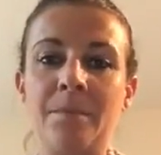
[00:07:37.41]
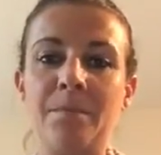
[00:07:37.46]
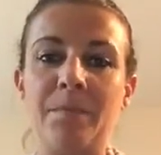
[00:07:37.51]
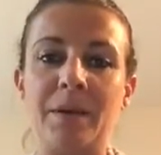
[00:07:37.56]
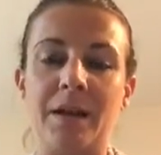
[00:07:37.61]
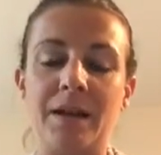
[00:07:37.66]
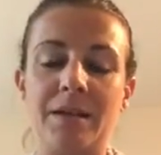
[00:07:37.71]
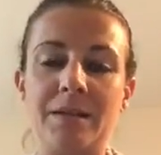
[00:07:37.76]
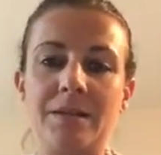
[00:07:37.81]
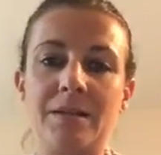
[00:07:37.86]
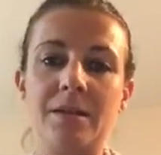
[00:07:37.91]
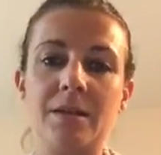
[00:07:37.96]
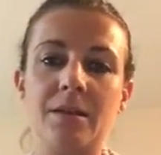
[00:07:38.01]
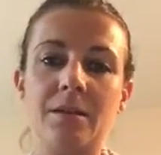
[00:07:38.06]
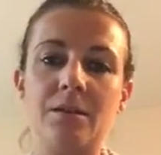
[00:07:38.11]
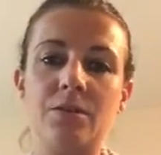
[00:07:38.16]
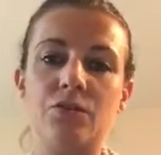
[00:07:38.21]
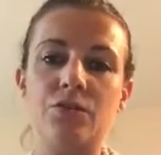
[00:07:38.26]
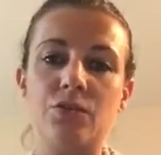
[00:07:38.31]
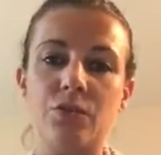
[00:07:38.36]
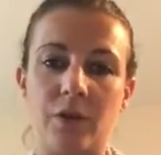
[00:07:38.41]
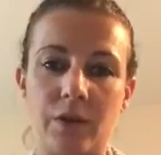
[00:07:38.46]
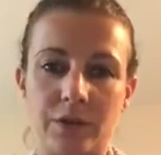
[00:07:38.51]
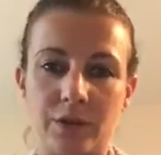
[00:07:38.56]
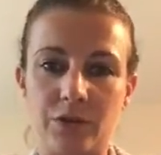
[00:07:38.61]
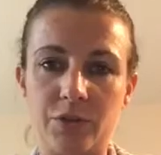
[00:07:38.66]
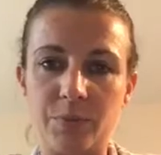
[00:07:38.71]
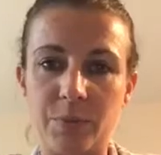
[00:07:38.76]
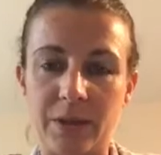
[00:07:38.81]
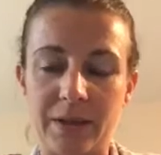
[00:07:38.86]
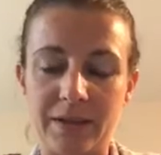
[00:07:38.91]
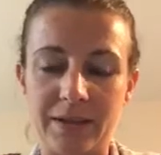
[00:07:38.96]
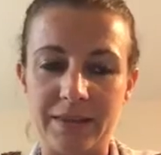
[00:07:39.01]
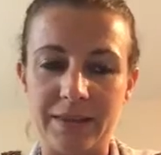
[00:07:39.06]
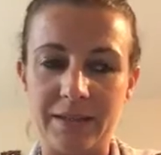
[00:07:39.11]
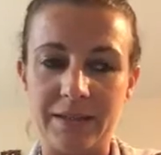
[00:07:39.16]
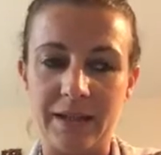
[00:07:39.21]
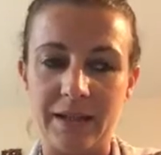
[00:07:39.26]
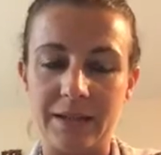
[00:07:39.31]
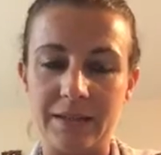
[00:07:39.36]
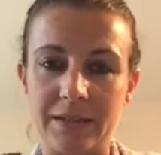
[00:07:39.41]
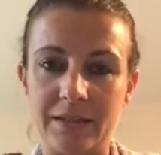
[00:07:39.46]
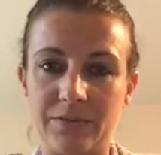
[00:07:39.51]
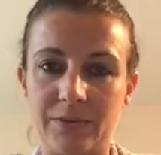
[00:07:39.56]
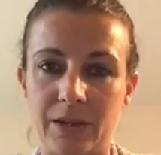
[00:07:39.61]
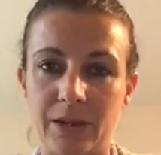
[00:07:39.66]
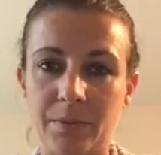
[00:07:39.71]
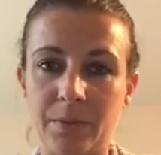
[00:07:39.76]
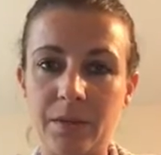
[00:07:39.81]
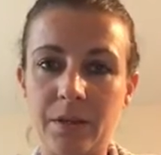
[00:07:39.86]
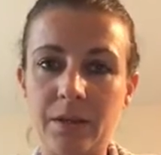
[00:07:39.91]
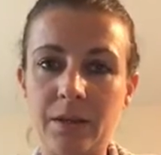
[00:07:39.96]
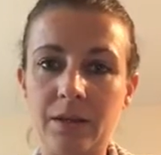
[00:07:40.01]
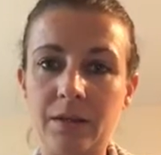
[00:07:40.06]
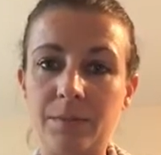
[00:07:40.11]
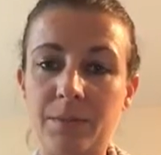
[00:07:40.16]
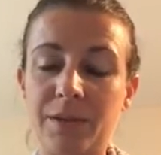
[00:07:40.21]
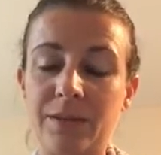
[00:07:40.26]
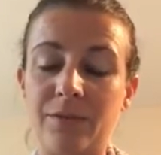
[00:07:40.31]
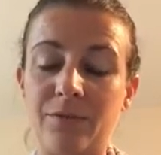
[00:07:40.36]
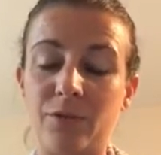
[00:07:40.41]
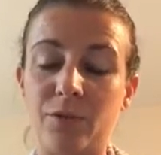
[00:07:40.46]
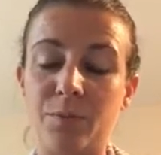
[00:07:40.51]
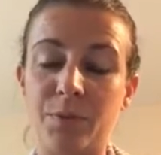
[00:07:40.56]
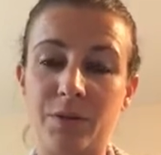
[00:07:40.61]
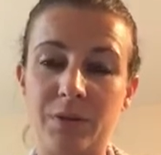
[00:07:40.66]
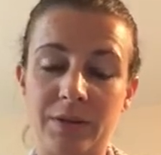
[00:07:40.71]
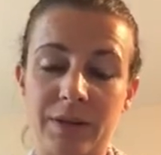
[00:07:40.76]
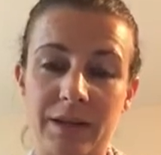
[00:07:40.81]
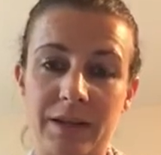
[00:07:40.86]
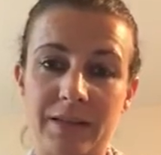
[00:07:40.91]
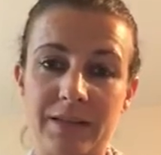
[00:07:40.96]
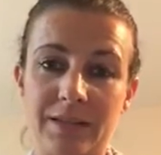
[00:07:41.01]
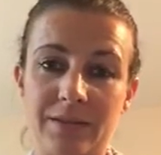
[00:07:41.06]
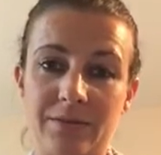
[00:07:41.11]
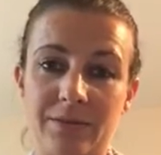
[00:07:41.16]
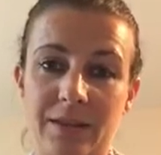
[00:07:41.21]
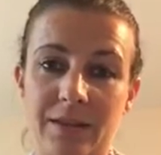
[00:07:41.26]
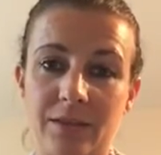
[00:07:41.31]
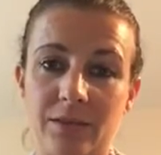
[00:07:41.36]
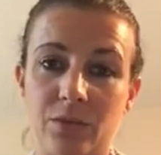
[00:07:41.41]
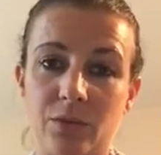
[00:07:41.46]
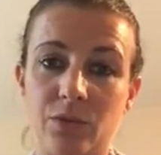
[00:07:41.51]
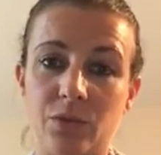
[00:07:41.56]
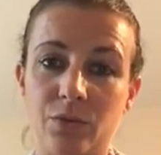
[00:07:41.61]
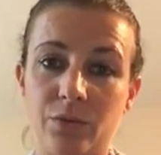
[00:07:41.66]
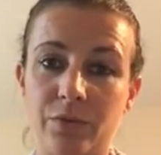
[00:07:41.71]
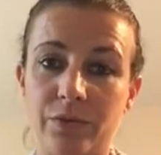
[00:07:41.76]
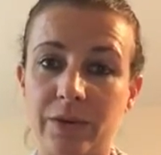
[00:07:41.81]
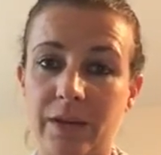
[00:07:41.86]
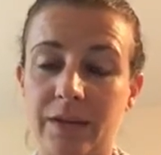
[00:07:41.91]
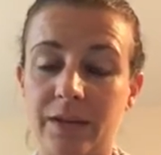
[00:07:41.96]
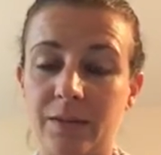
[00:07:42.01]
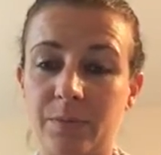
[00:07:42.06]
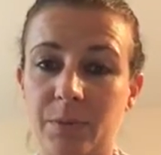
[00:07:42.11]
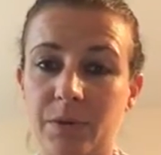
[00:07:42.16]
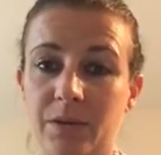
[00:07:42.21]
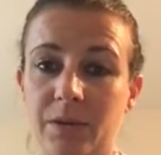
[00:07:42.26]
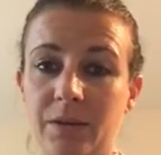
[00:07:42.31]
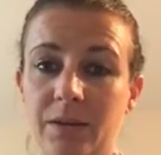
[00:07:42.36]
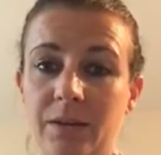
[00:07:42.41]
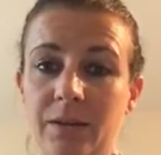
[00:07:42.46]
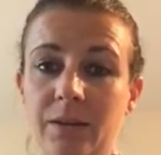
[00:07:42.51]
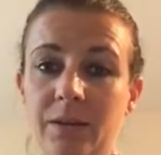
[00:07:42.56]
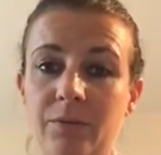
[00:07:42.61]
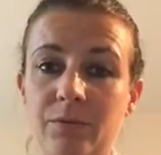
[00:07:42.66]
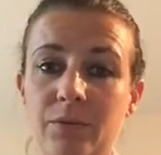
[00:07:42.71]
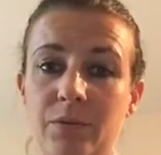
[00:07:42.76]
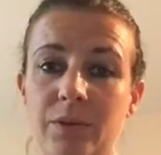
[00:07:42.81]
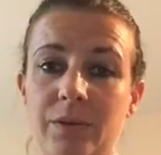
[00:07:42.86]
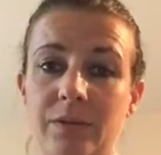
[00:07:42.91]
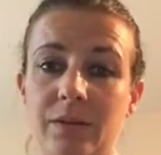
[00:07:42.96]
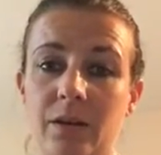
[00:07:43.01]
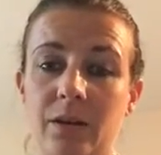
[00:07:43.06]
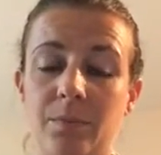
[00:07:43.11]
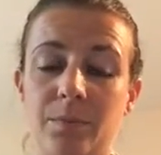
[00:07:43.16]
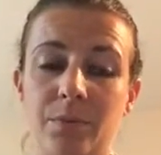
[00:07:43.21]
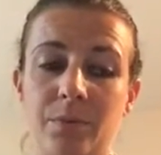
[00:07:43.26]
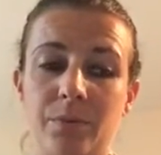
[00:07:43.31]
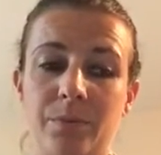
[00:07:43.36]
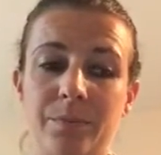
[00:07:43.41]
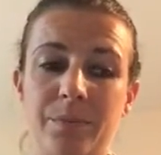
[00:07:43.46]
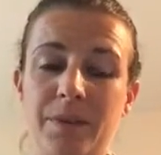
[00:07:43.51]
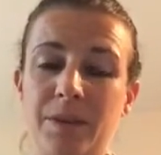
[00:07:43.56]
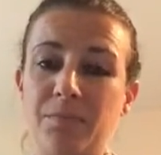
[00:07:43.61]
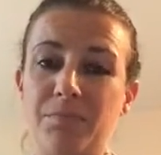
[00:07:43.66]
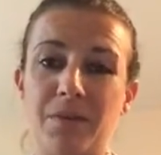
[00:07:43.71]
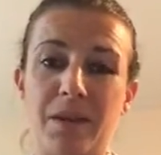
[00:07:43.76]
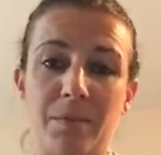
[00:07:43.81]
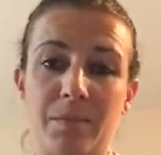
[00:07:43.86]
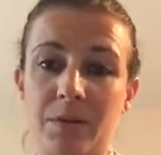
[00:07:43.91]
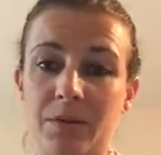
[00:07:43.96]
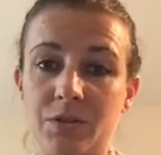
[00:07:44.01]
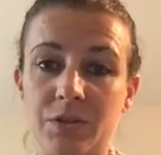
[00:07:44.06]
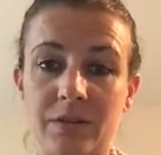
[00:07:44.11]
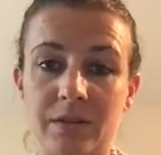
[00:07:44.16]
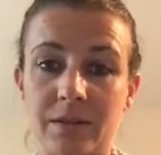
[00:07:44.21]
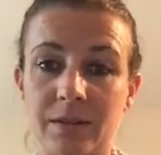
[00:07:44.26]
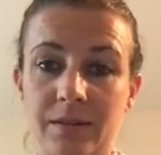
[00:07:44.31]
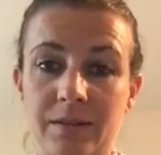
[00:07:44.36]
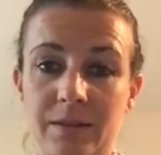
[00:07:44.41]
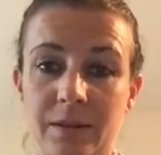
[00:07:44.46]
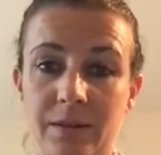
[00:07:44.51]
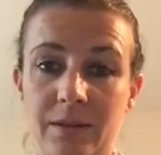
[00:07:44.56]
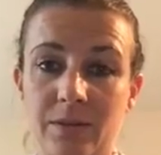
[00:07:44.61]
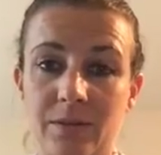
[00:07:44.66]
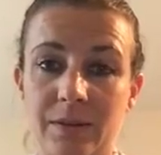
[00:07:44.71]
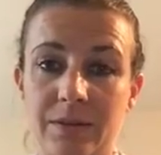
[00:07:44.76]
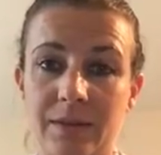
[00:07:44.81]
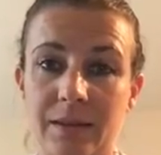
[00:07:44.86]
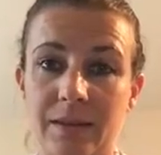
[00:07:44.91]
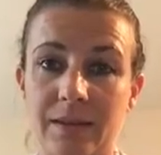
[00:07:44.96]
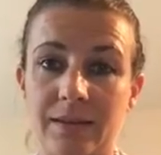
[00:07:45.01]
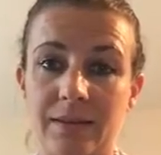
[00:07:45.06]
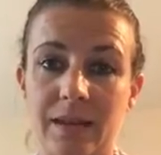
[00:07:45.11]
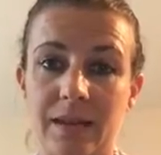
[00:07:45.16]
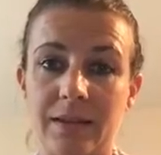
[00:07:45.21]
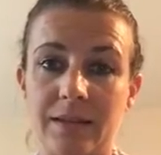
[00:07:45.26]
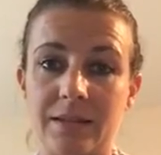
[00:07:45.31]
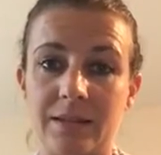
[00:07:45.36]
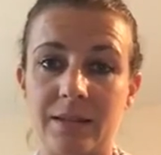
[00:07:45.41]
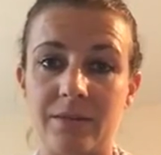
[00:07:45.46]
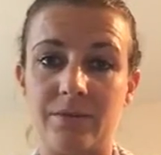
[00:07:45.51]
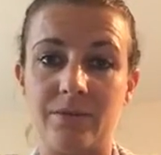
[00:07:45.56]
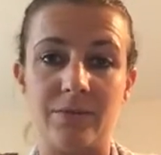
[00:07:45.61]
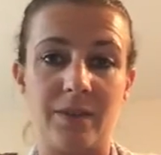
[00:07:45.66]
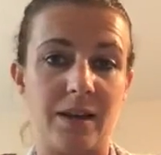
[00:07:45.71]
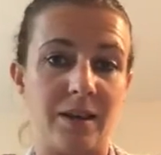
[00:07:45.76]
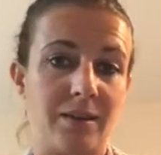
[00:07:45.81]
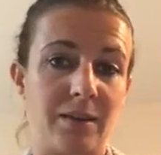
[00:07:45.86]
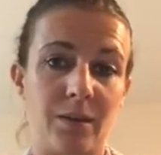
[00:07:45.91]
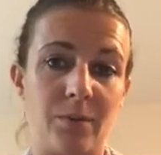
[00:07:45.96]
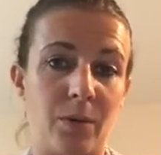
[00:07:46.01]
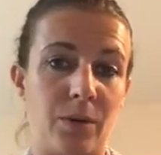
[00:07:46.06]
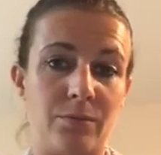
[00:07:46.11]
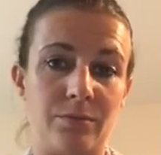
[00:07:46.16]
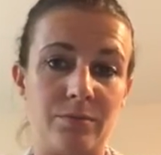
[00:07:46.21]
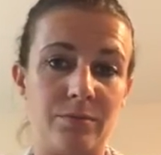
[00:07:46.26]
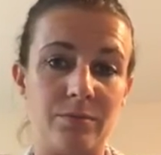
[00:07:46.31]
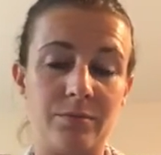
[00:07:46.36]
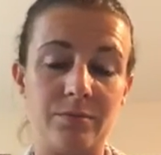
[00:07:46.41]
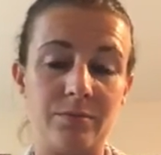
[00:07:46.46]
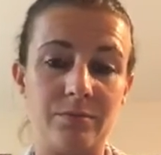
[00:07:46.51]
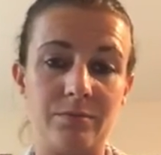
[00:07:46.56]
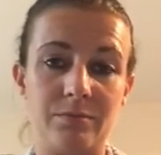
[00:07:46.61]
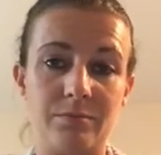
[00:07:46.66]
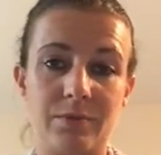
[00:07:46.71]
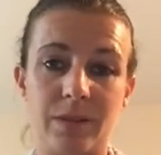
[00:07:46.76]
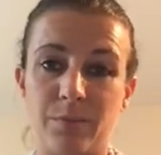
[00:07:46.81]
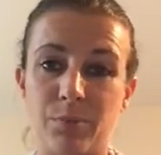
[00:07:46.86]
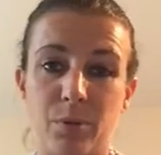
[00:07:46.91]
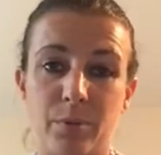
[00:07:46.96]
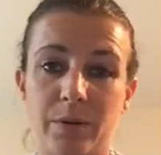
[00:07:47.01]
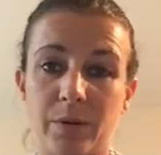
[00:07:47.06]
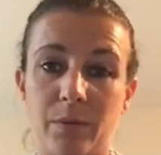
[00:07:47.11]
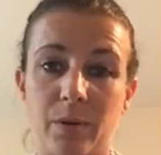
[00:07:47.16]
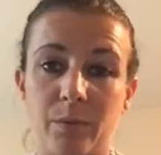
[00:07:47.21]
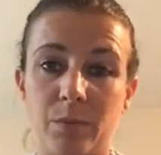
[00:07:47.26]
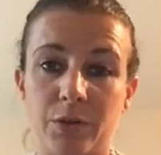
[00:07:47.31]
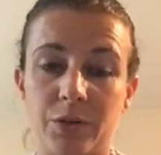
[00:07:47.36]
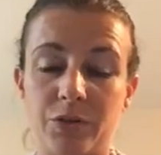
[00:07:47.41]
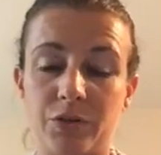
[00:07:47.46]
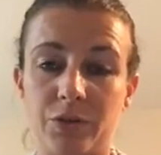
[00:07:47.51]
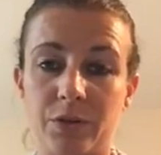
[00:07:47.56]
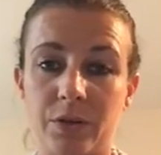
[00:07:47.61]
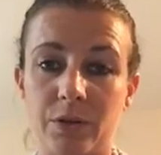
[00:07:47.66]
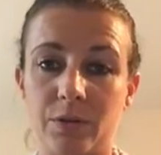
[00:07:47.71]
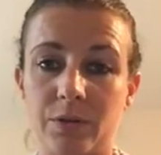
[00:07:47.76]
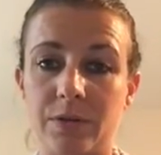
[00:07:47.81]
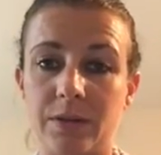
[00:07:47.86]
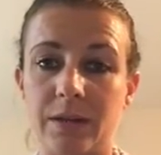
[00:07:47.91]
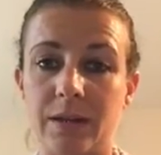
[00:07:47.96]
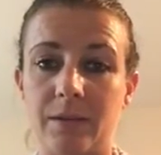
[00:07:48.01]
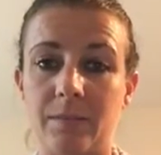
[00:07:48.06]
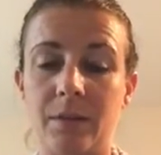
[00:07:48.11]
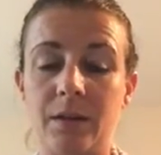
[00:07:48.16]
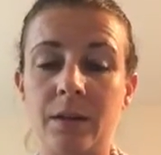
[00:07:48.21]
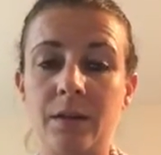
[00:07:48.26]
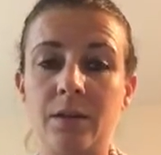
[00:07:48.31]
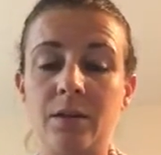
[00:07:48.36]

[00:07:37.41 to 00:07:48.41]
but try not to put anything negative up, because if you put negative things on your Facebook, for example, people are just going to see you as negative, and they probably won't want to join your team.